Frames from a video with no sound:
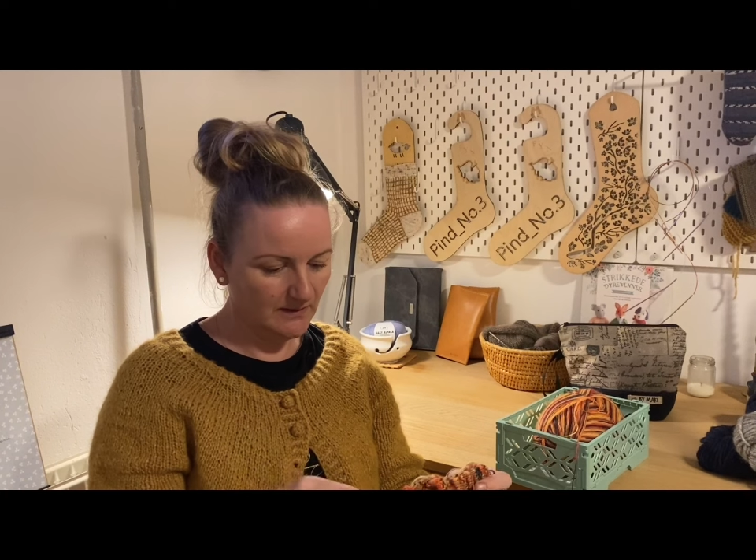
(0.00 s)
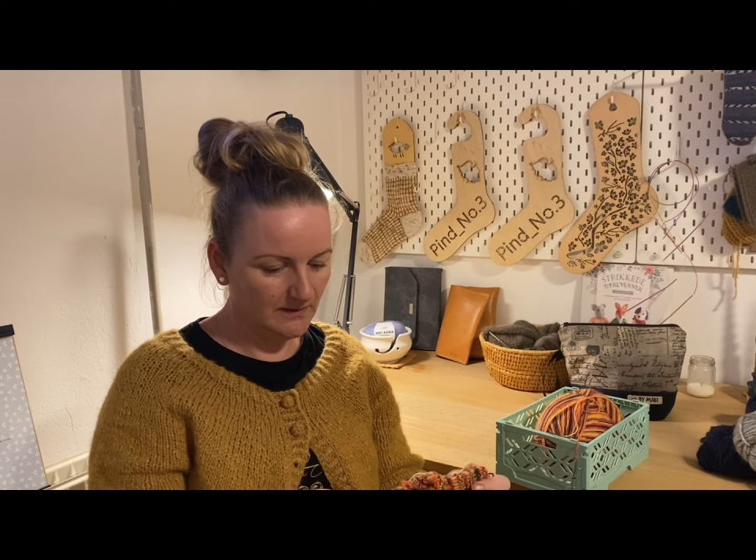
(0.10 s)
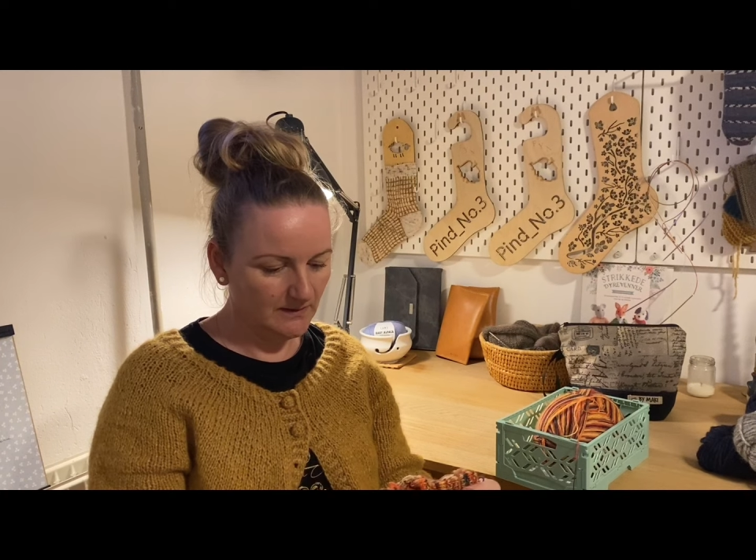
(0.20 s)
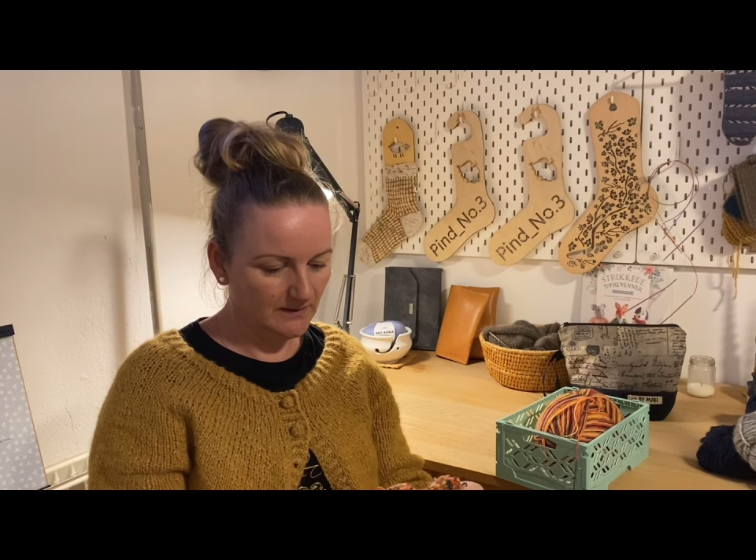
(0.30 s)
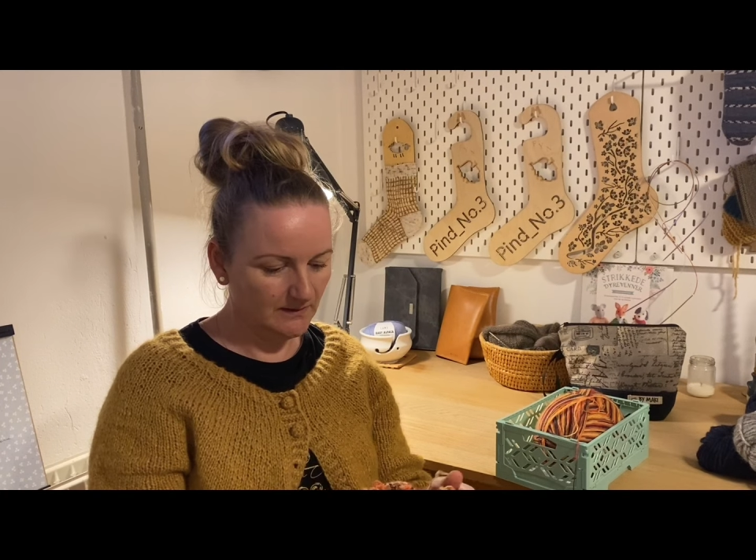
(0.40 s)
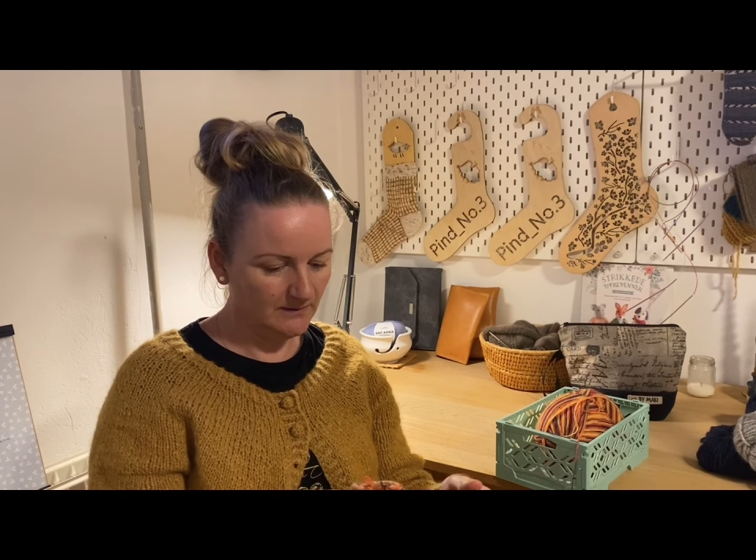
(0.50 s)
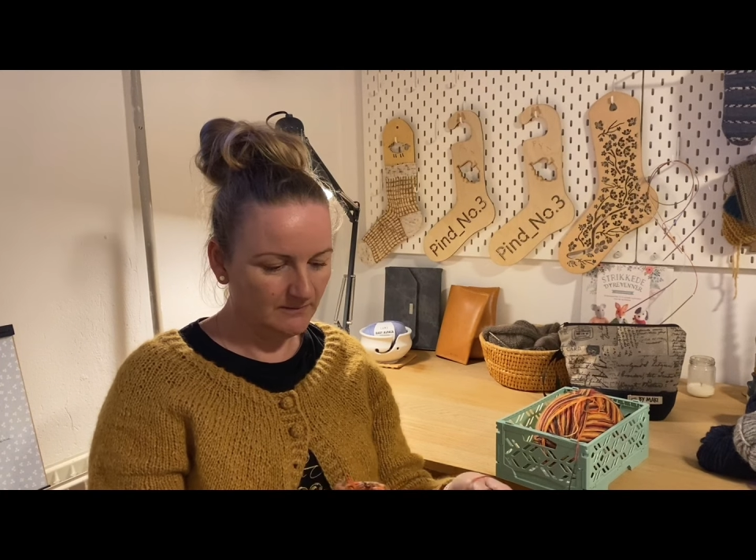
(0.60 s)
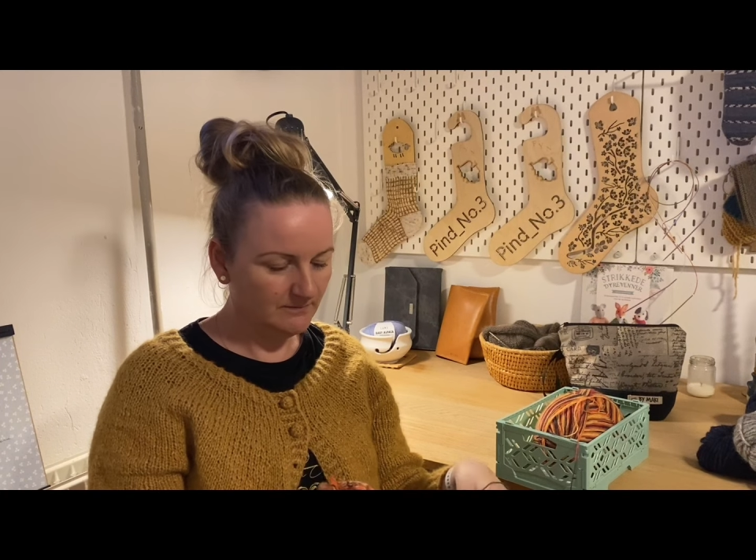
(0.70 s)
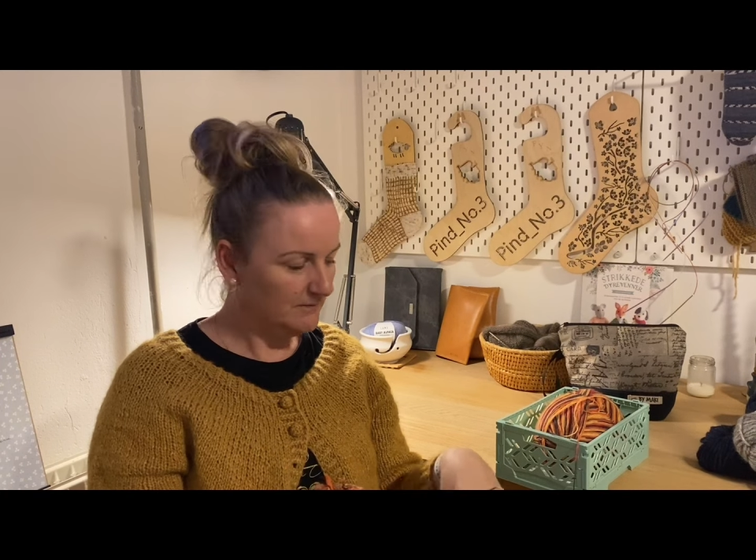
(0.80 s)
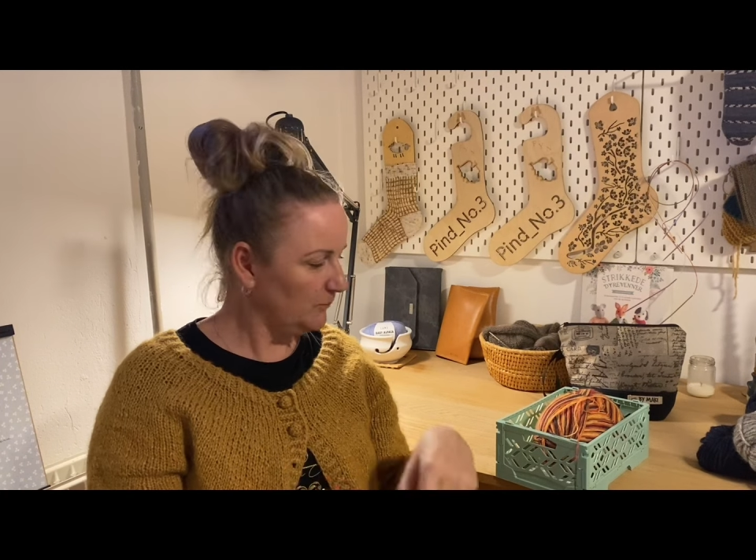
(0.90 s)
And then,
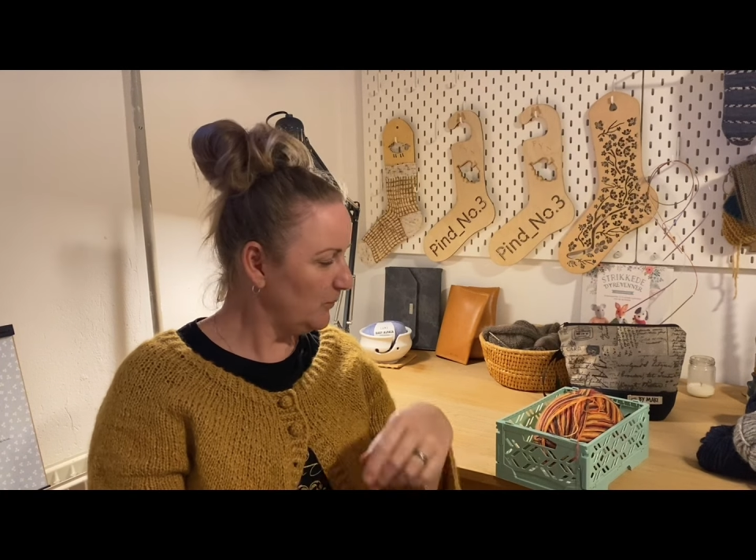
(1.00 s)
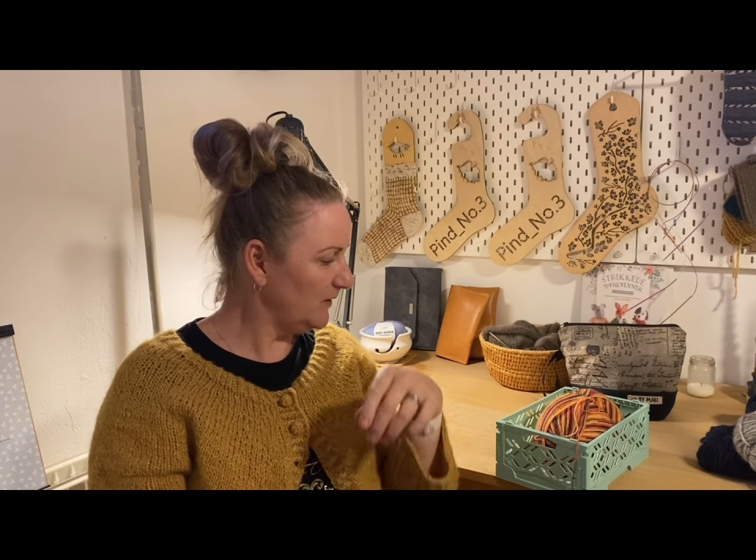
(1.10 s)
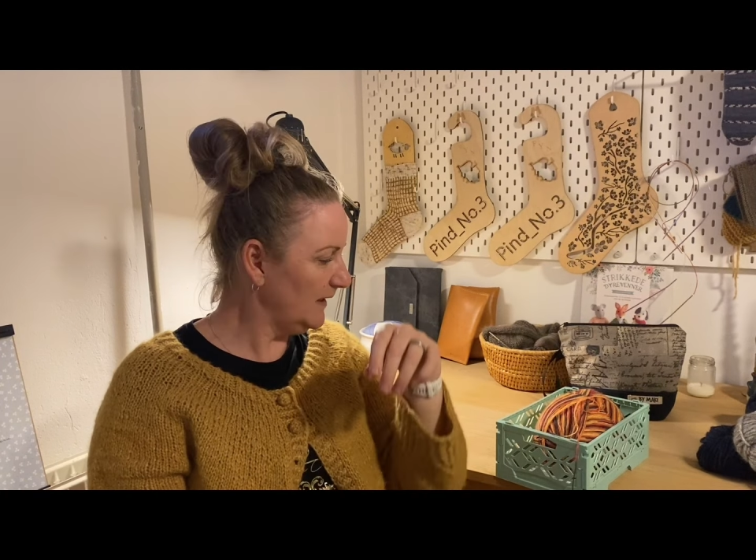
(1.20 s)
but